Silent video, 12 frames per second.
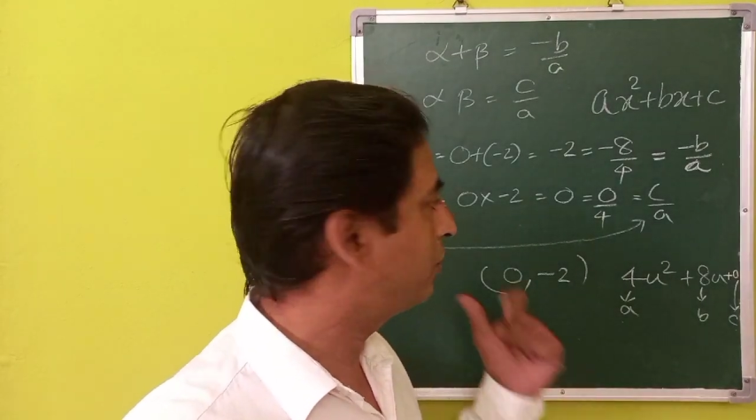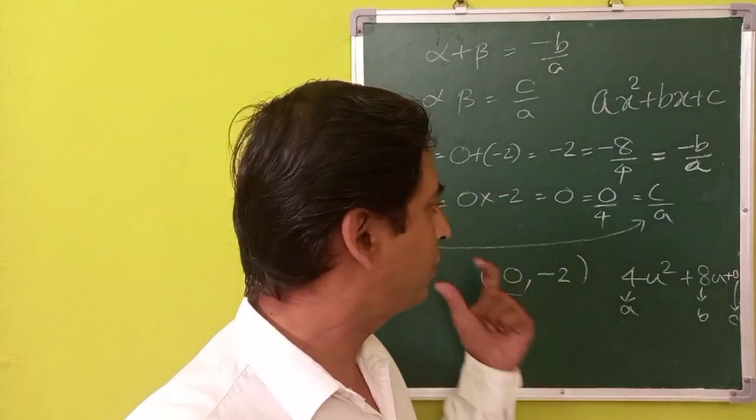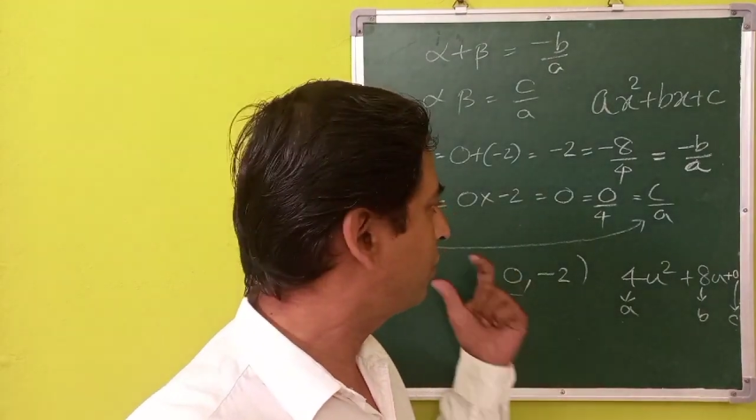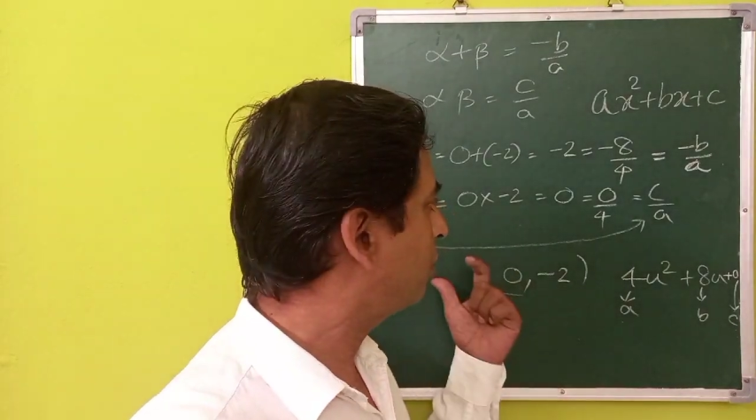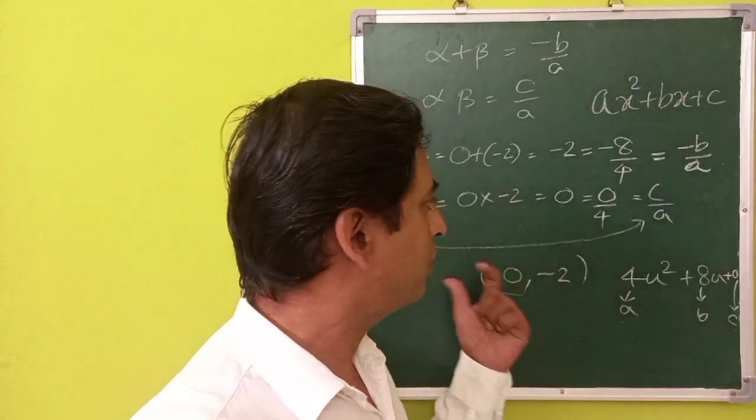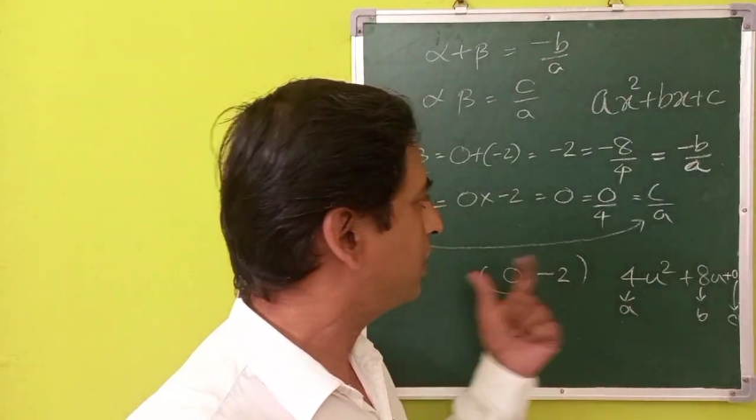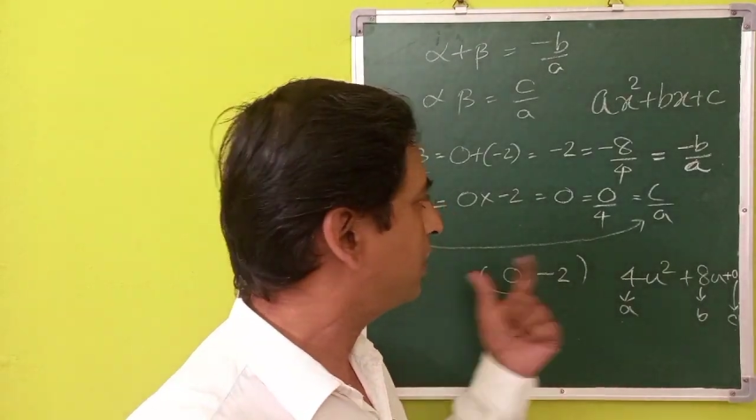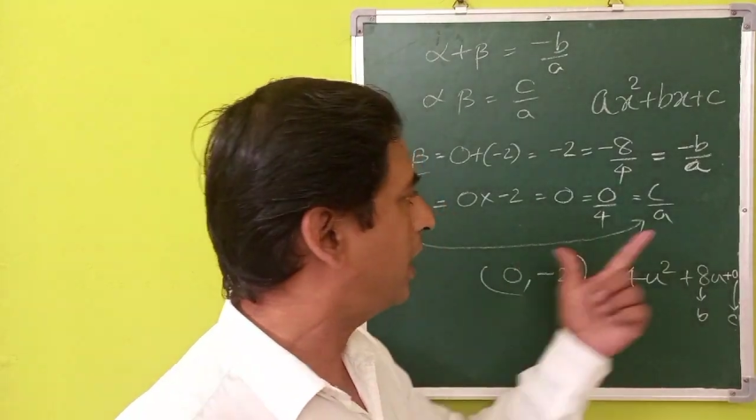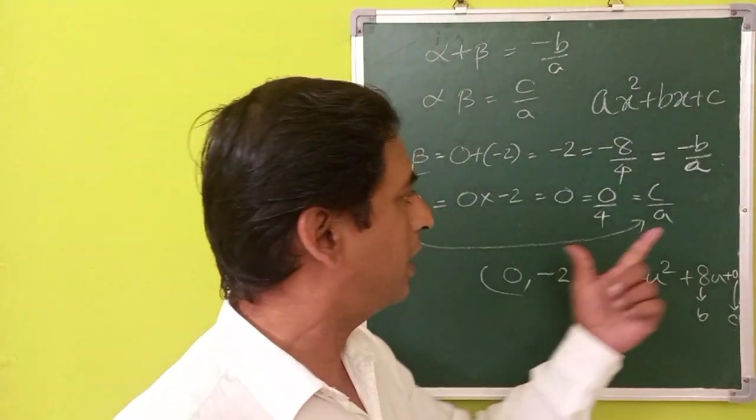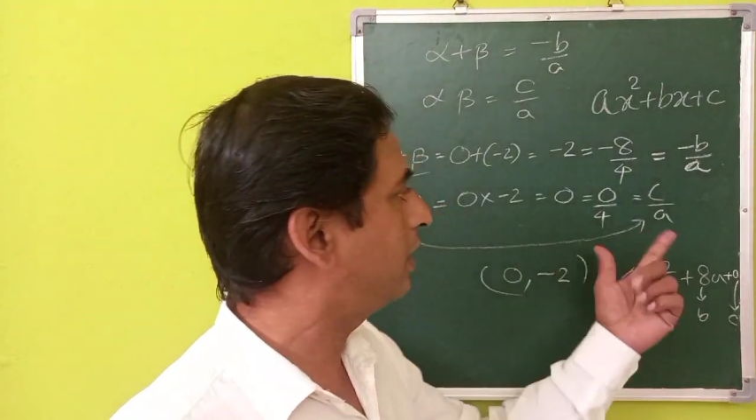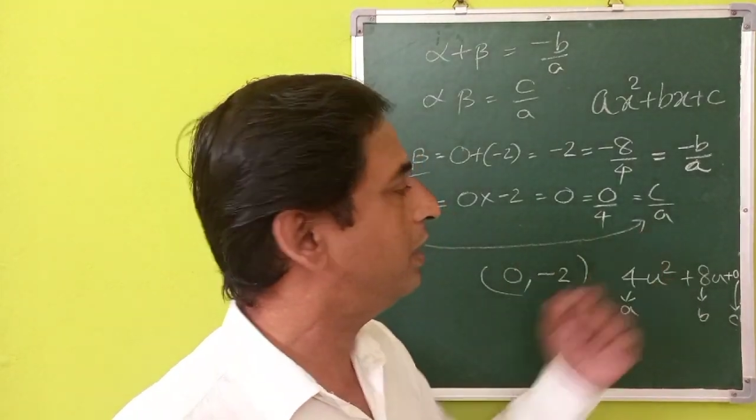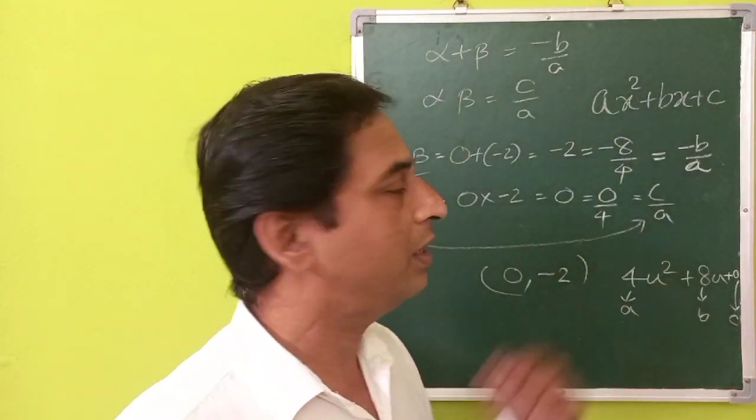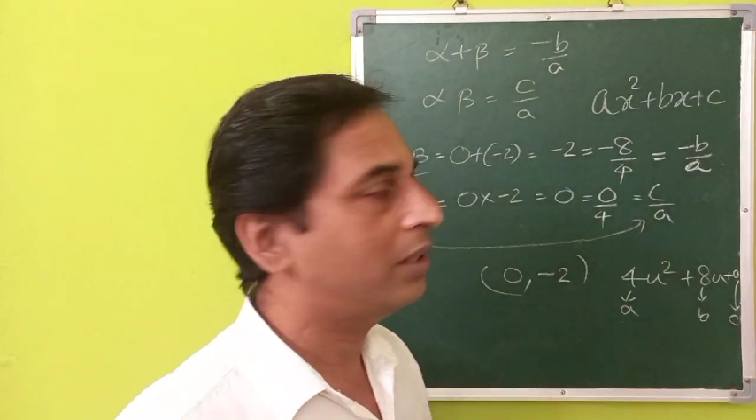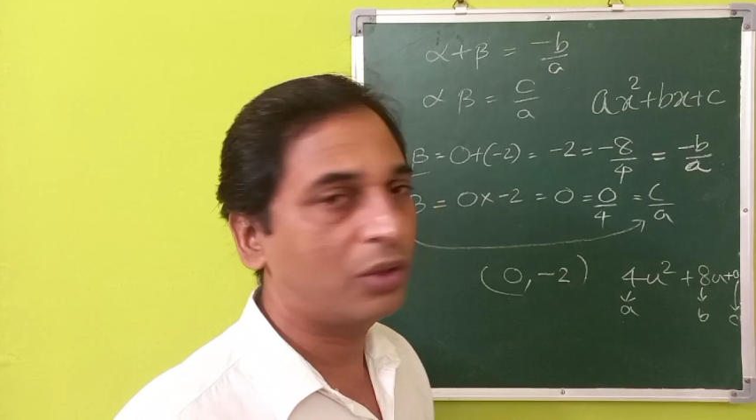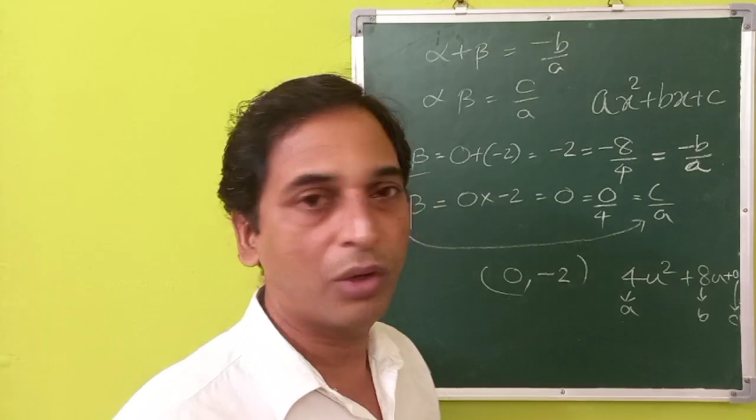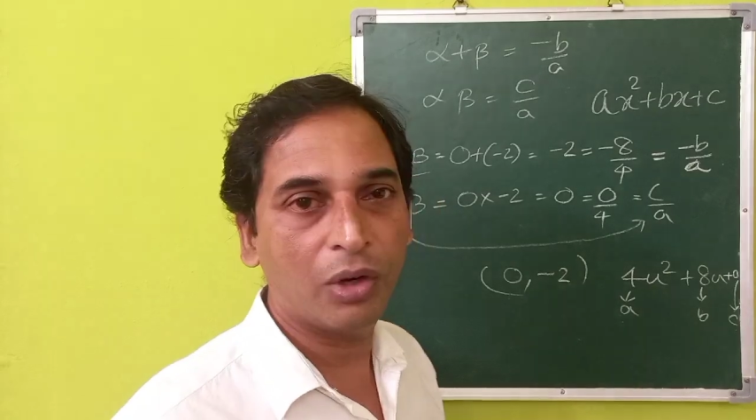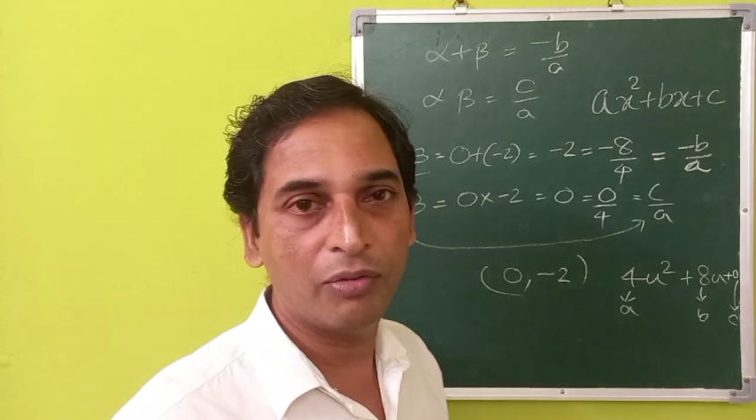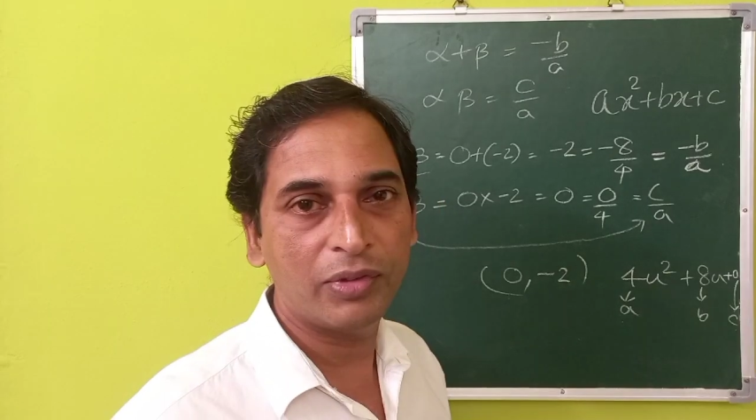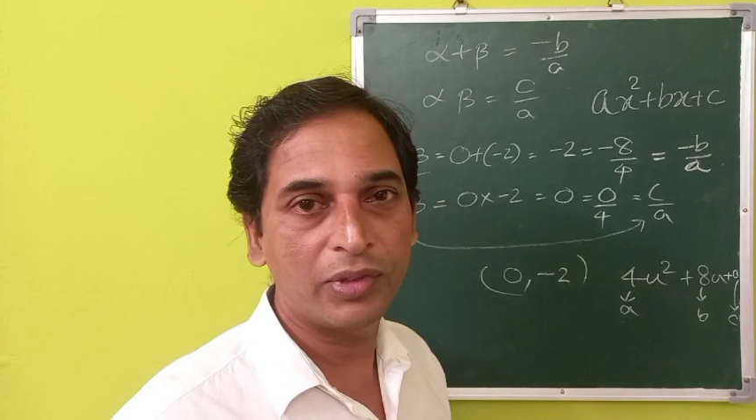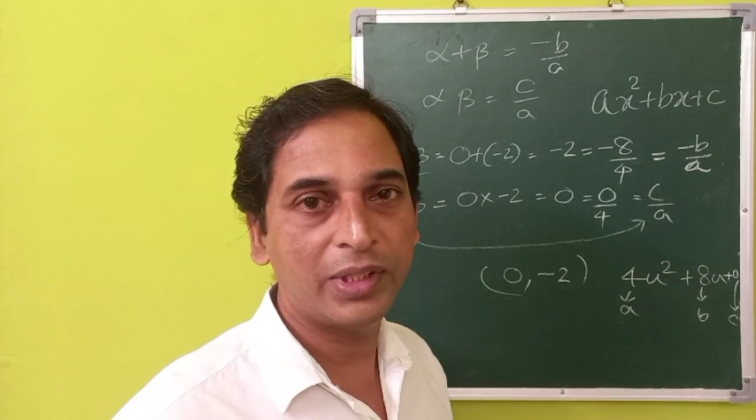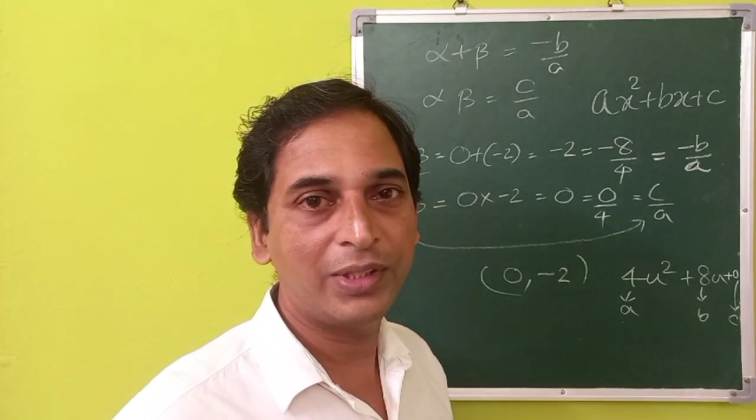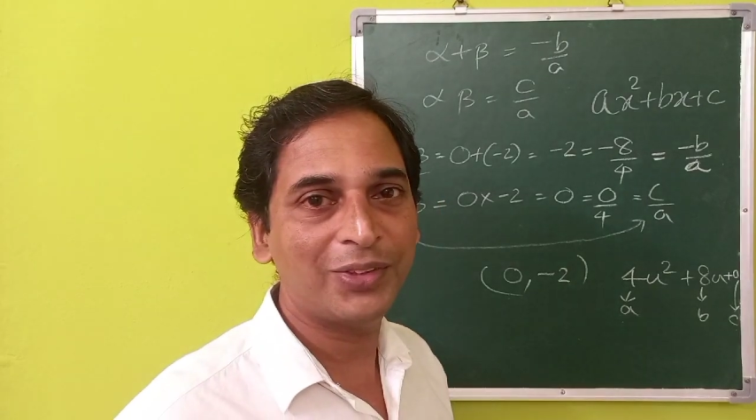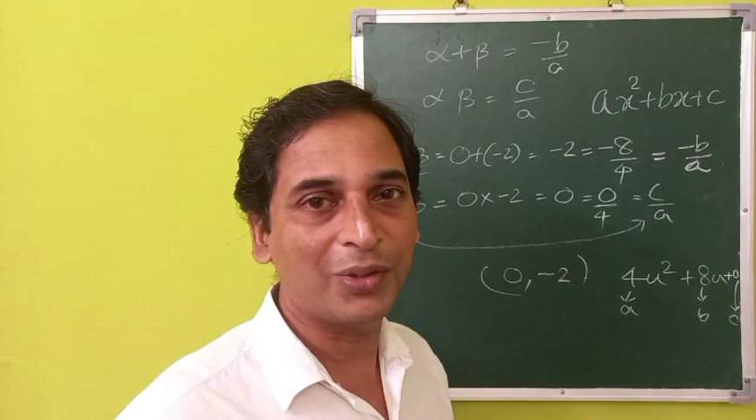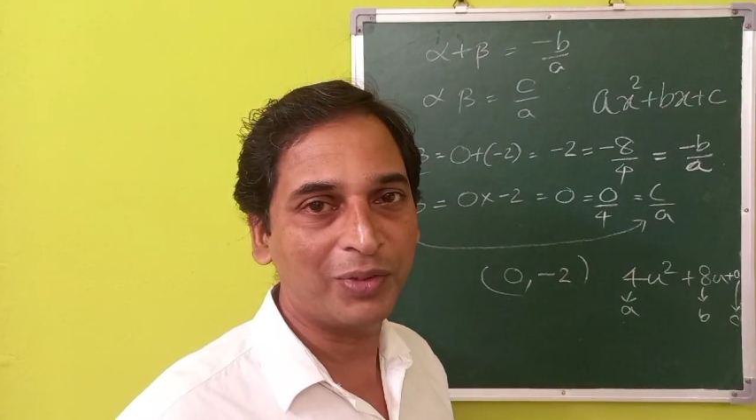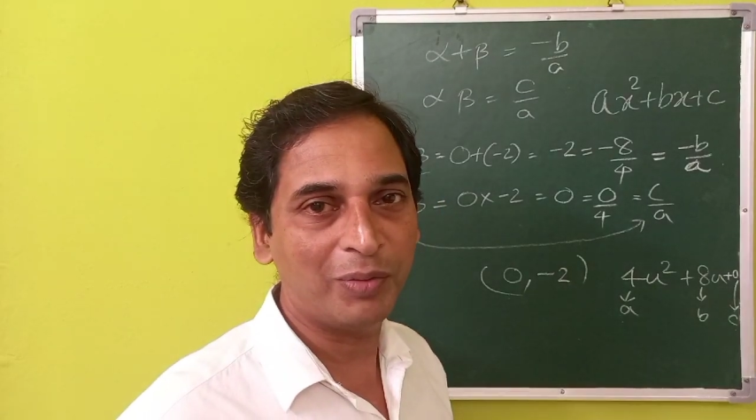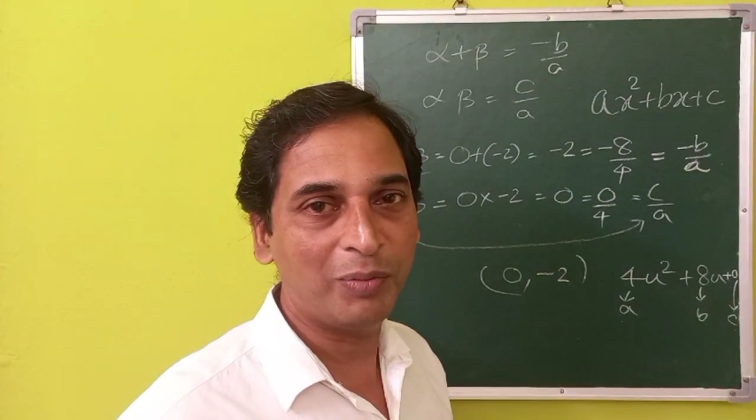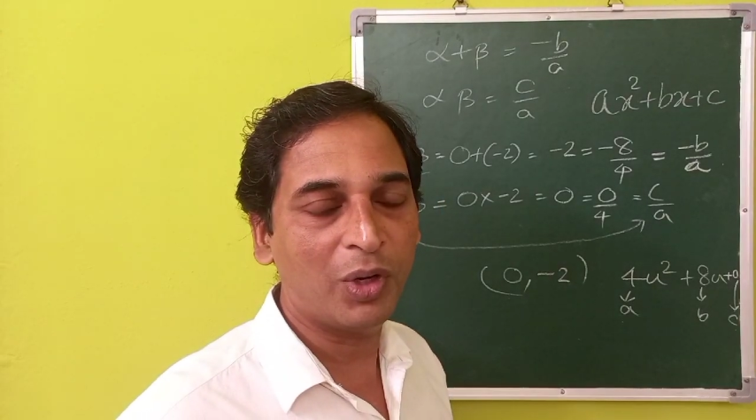zeros and the coefficients of the